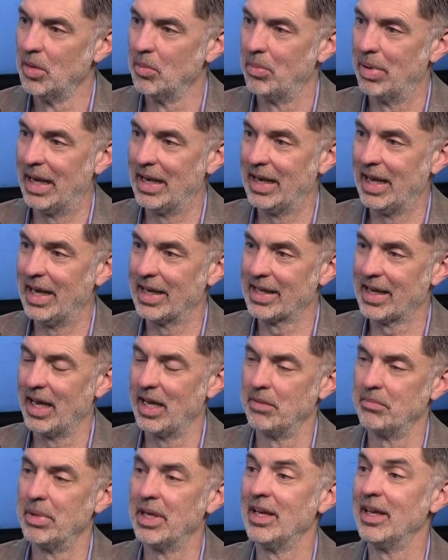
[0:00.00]
but it
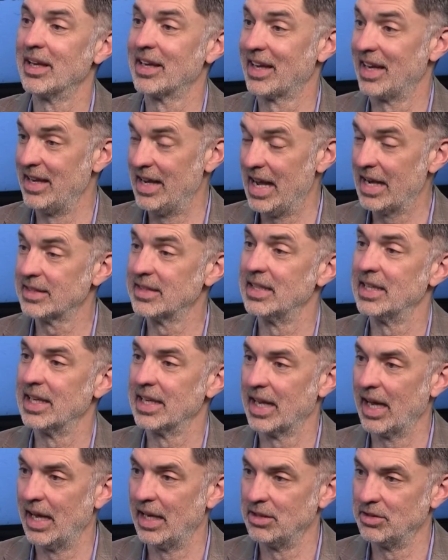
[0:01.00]
can be connected
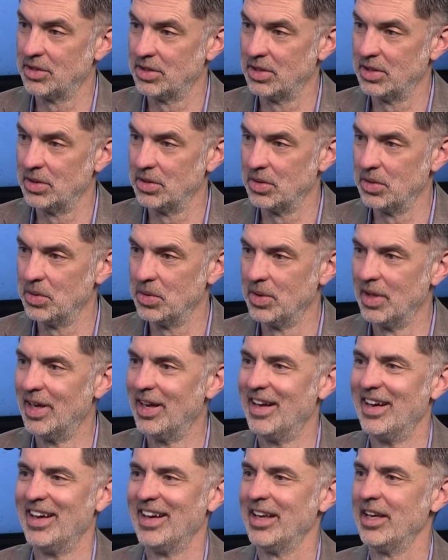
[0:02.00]
again to
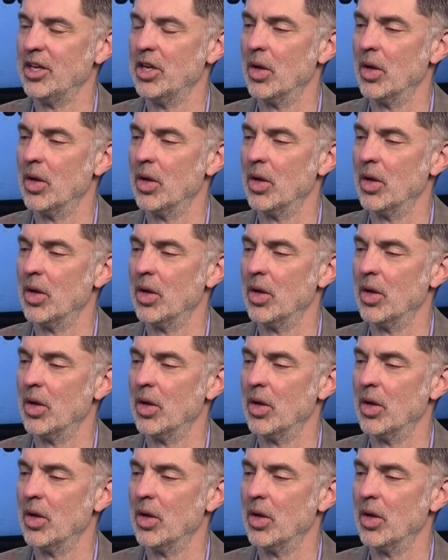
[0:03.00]
you